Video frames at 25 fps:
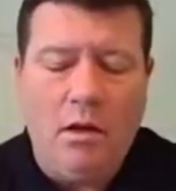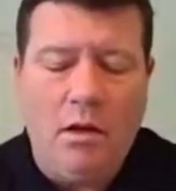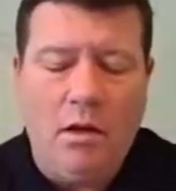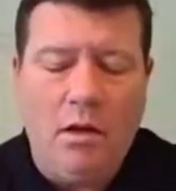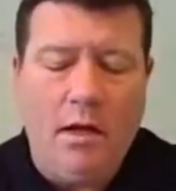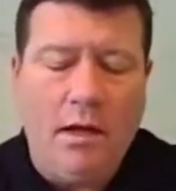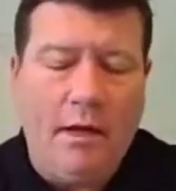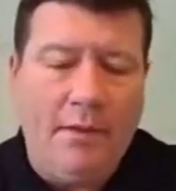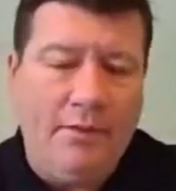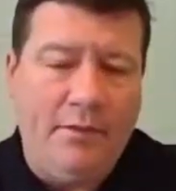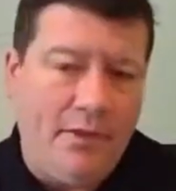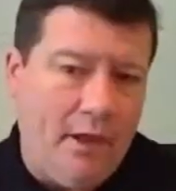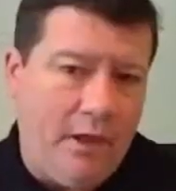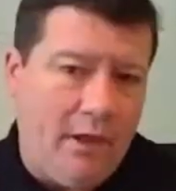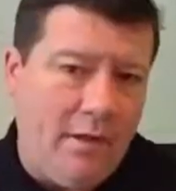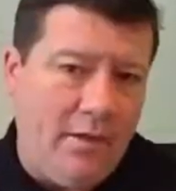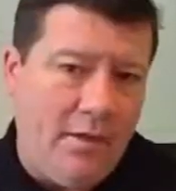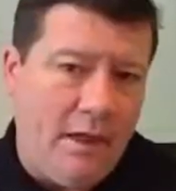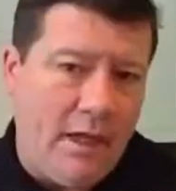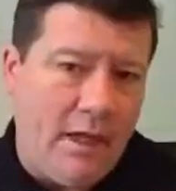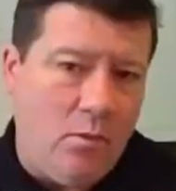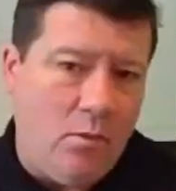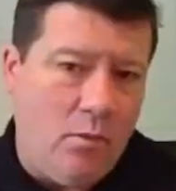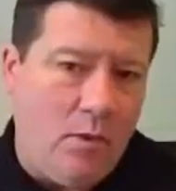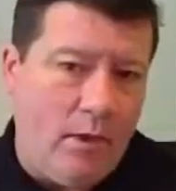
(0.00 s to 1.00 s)
I think in
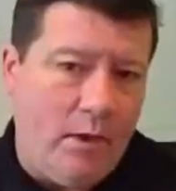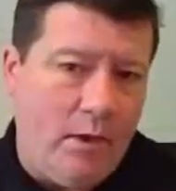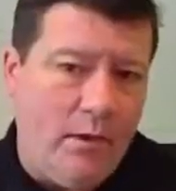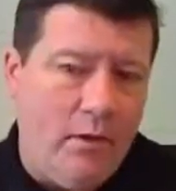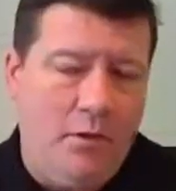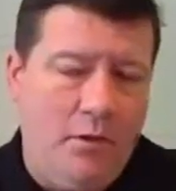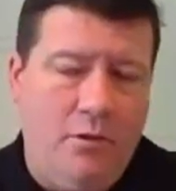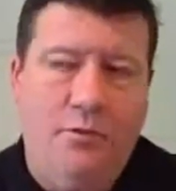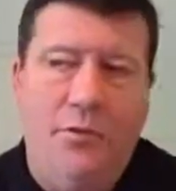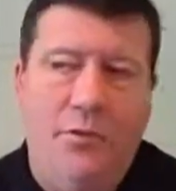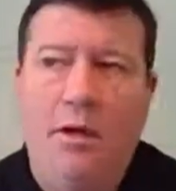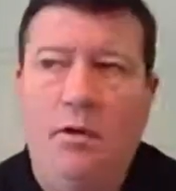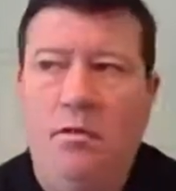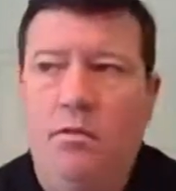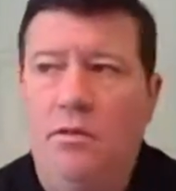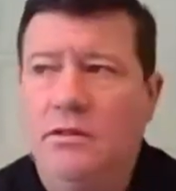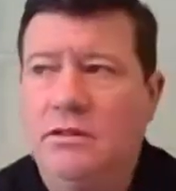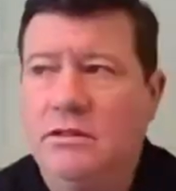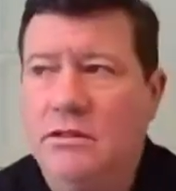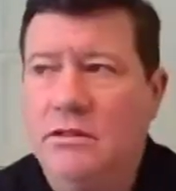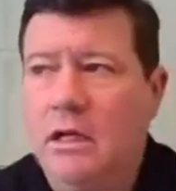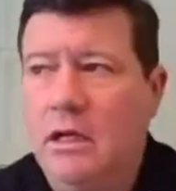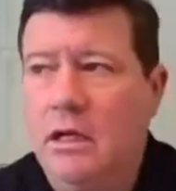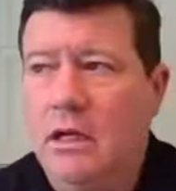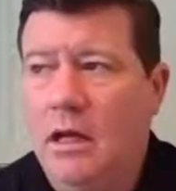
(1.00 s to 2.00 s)
that window there
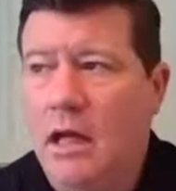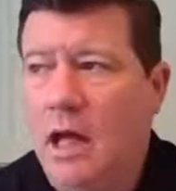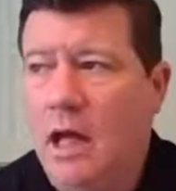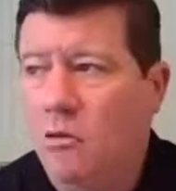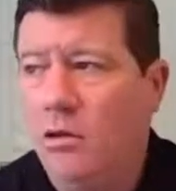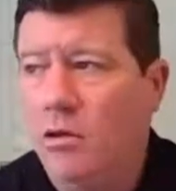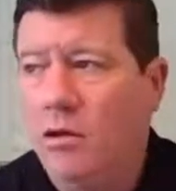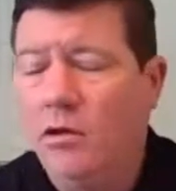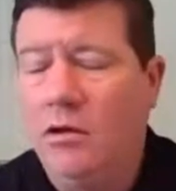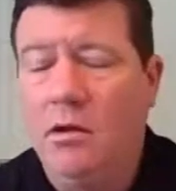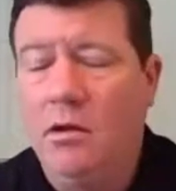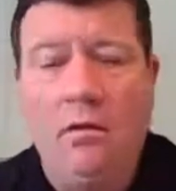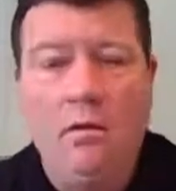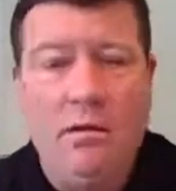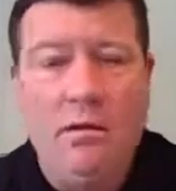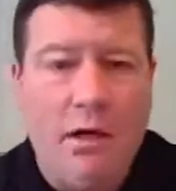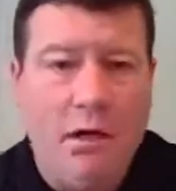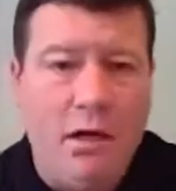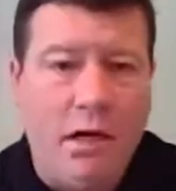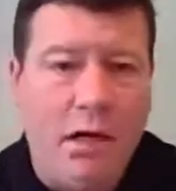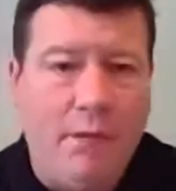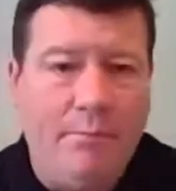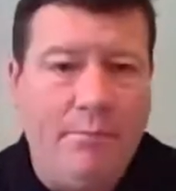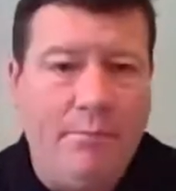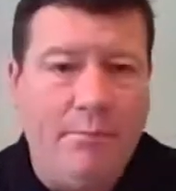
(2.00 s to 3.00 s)
was uh, I wouldn't call it an
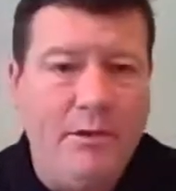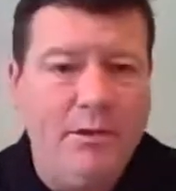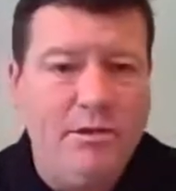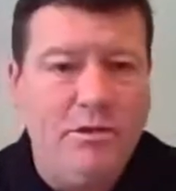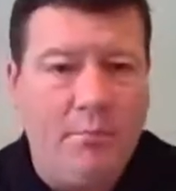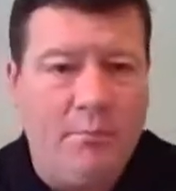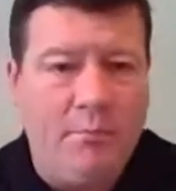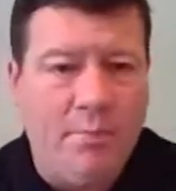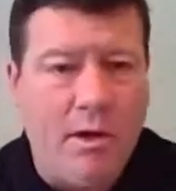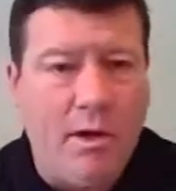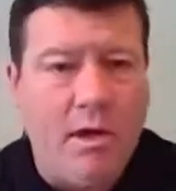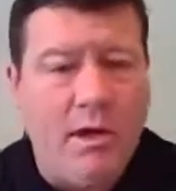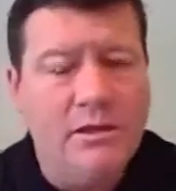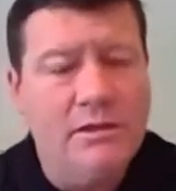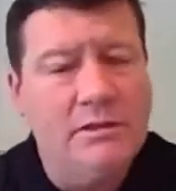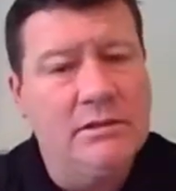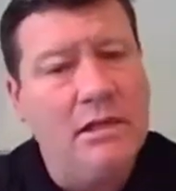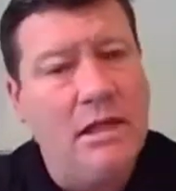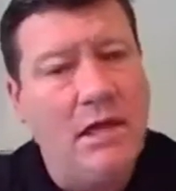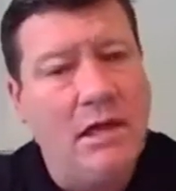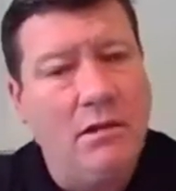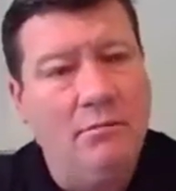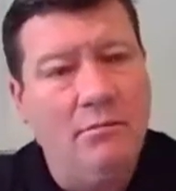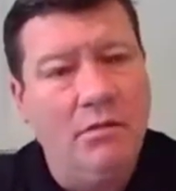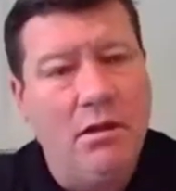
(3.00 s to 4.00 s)
operational pause.
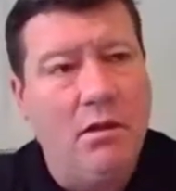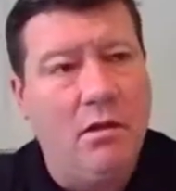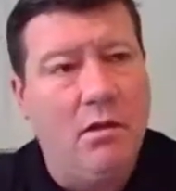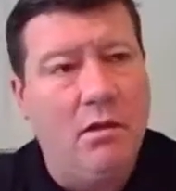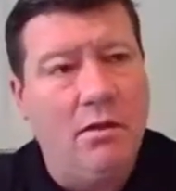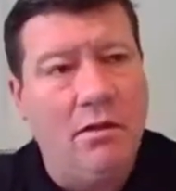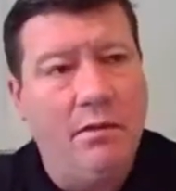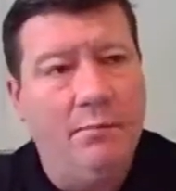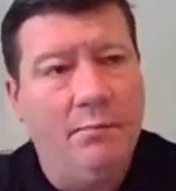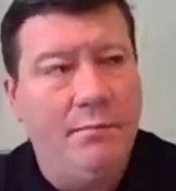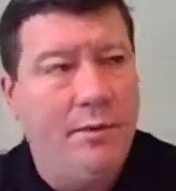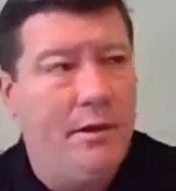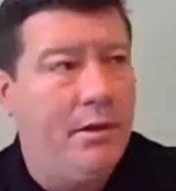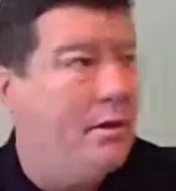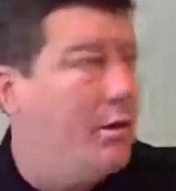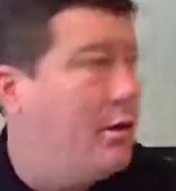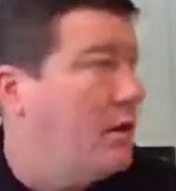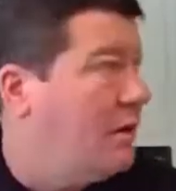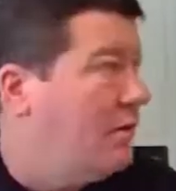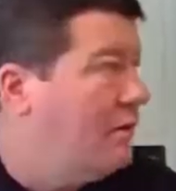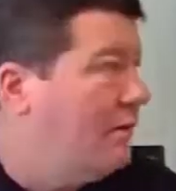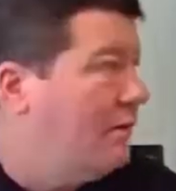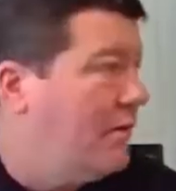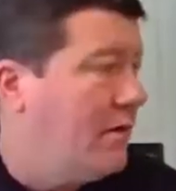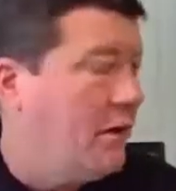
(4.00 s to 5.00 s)
I would call it a
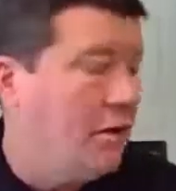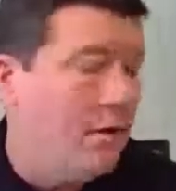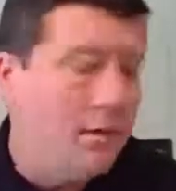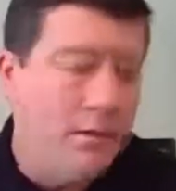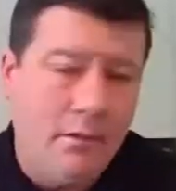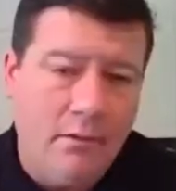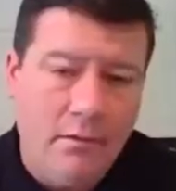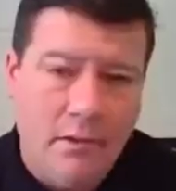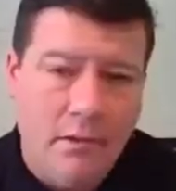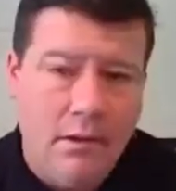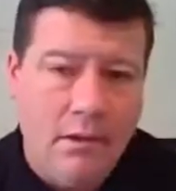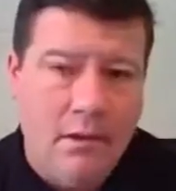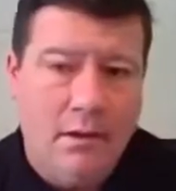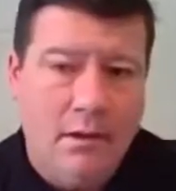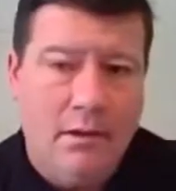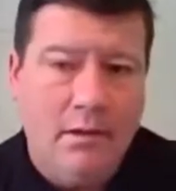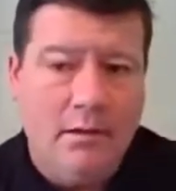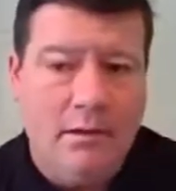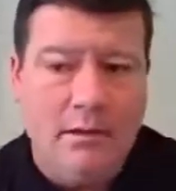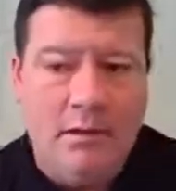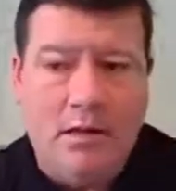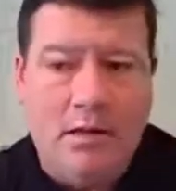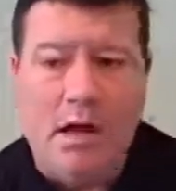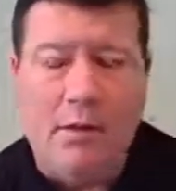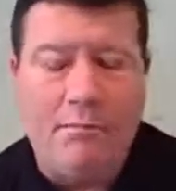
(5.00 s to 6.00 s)
period of uh,
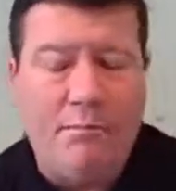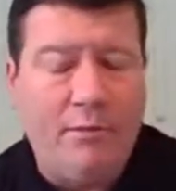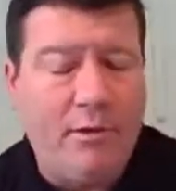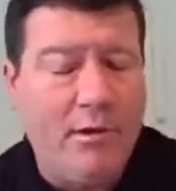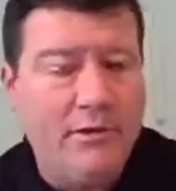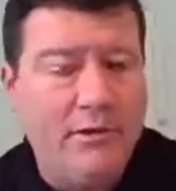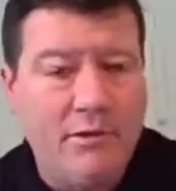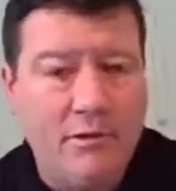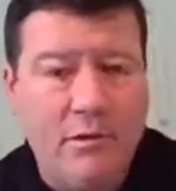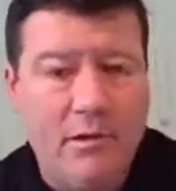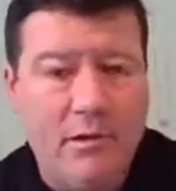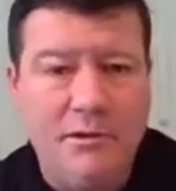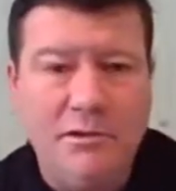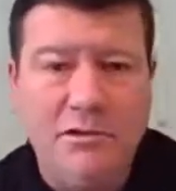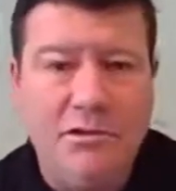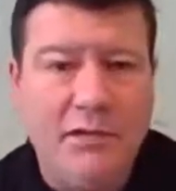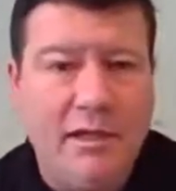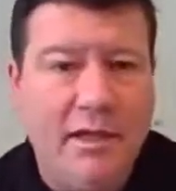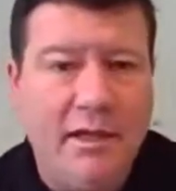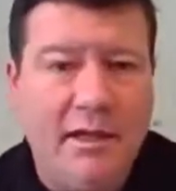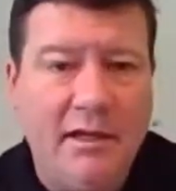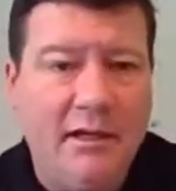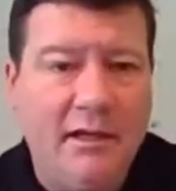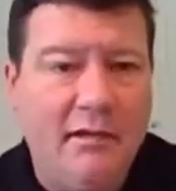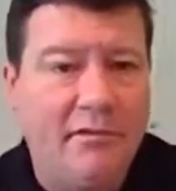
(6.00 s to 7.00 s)
operational
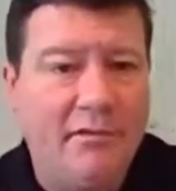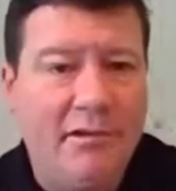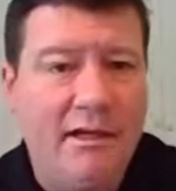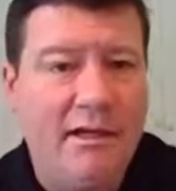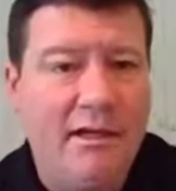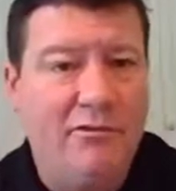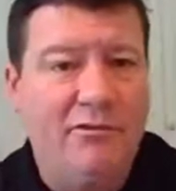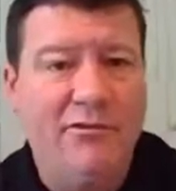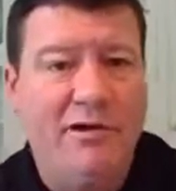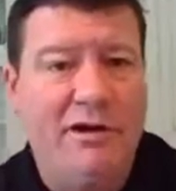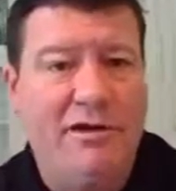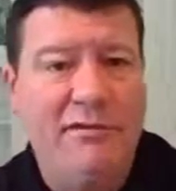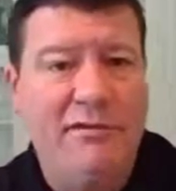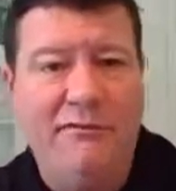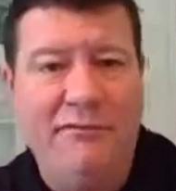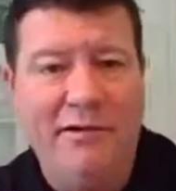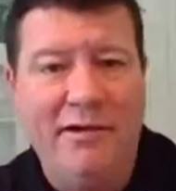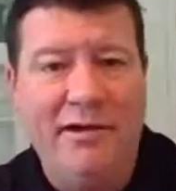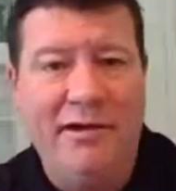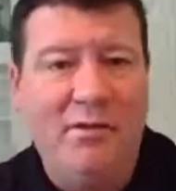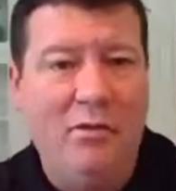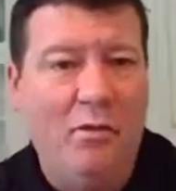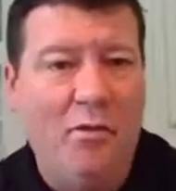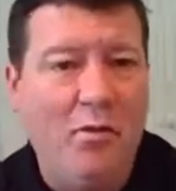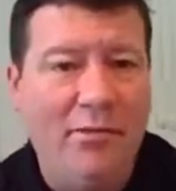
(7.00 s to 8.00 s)
understanding. You know, trying to
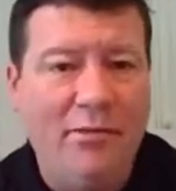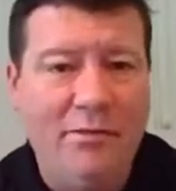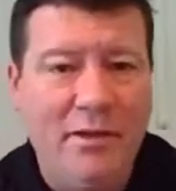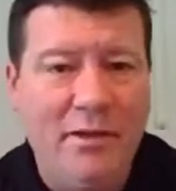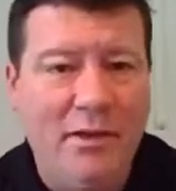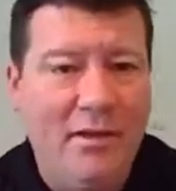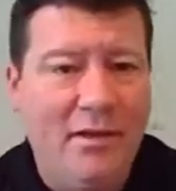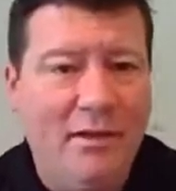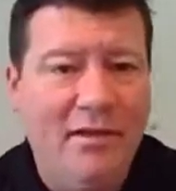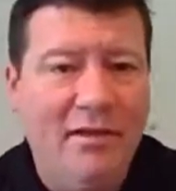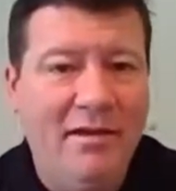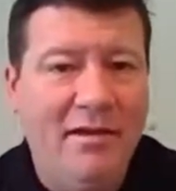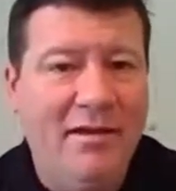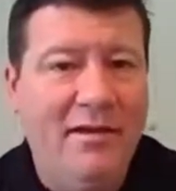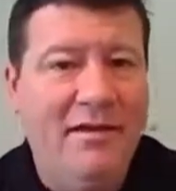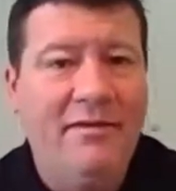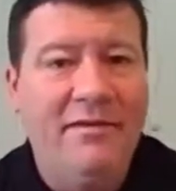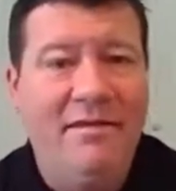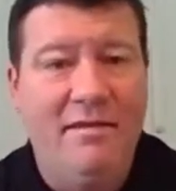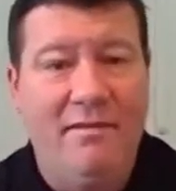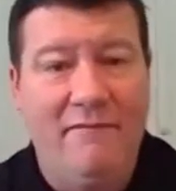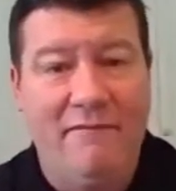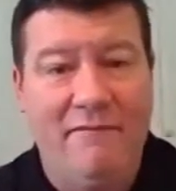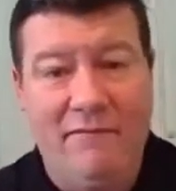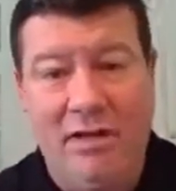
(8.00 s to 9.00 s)
figure out what the
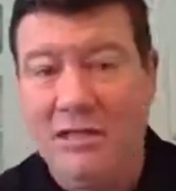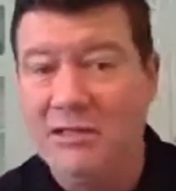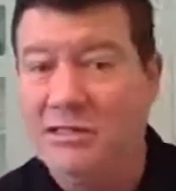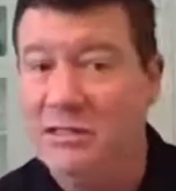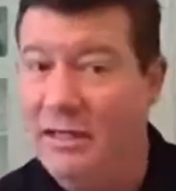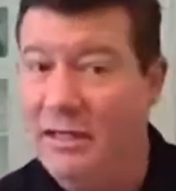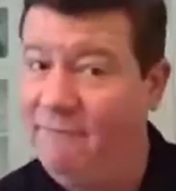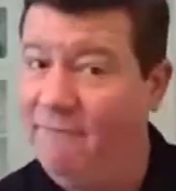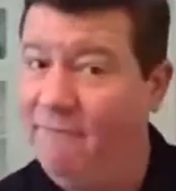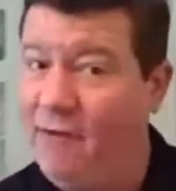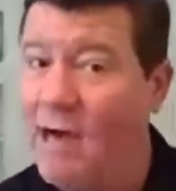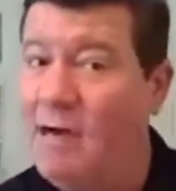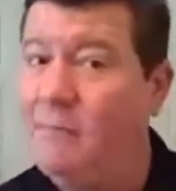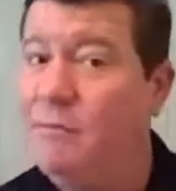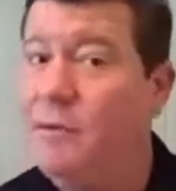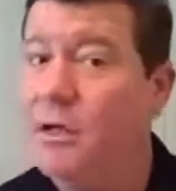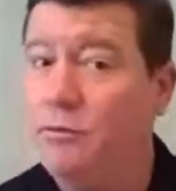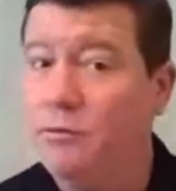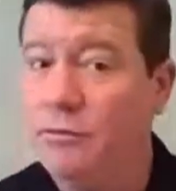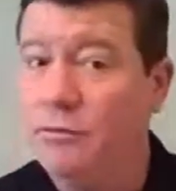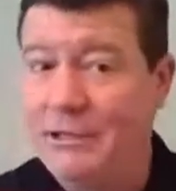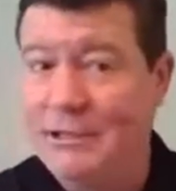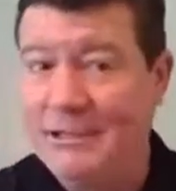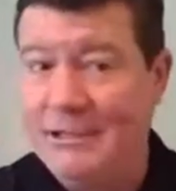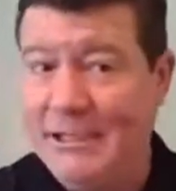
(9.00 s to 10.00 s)
because the, the, environment
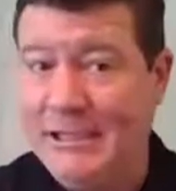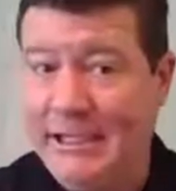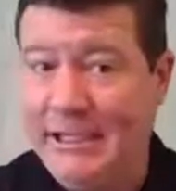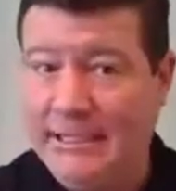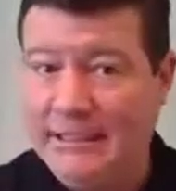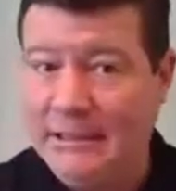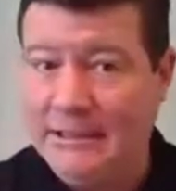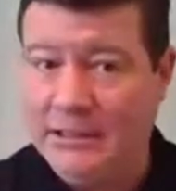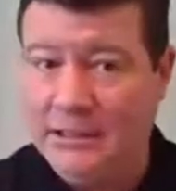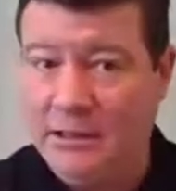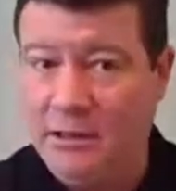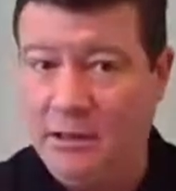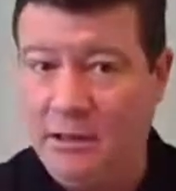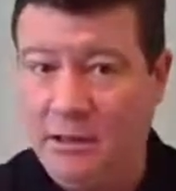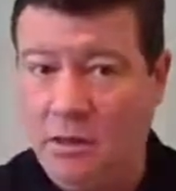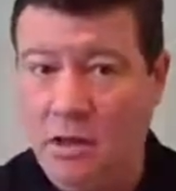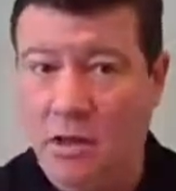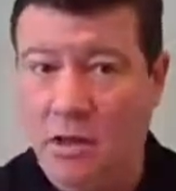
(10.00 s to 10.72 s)
was changing.